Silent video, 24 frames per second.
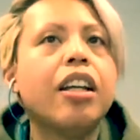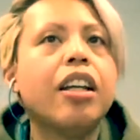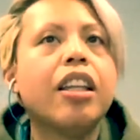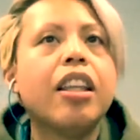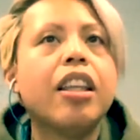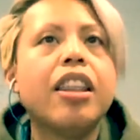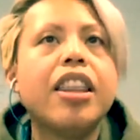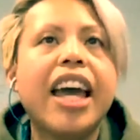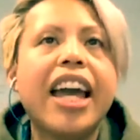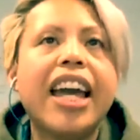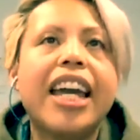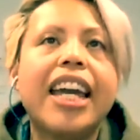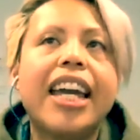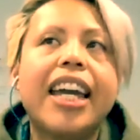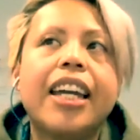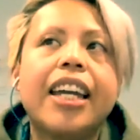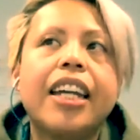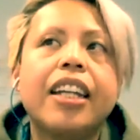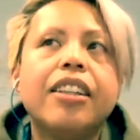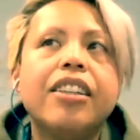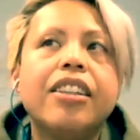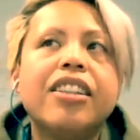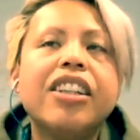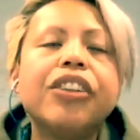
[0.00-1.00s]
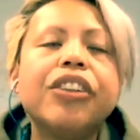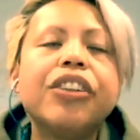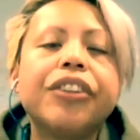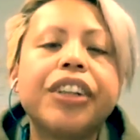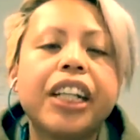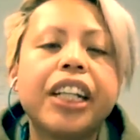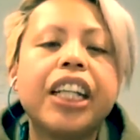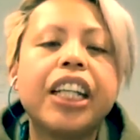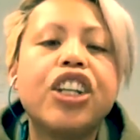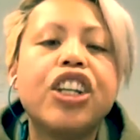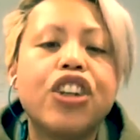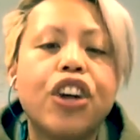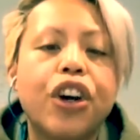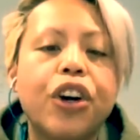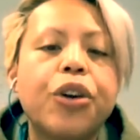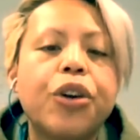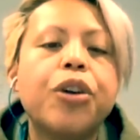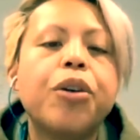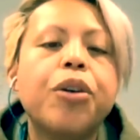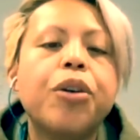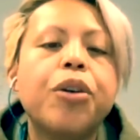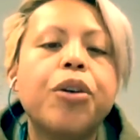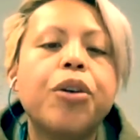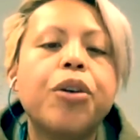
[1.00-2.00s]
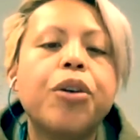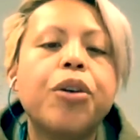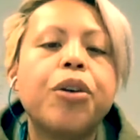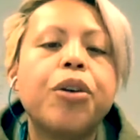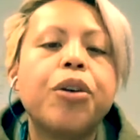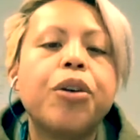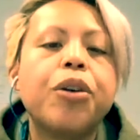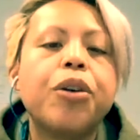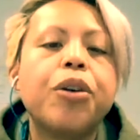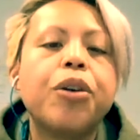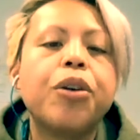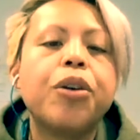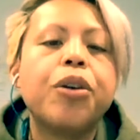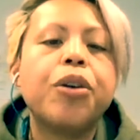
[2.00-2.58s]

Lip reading: they didn't really know much about it,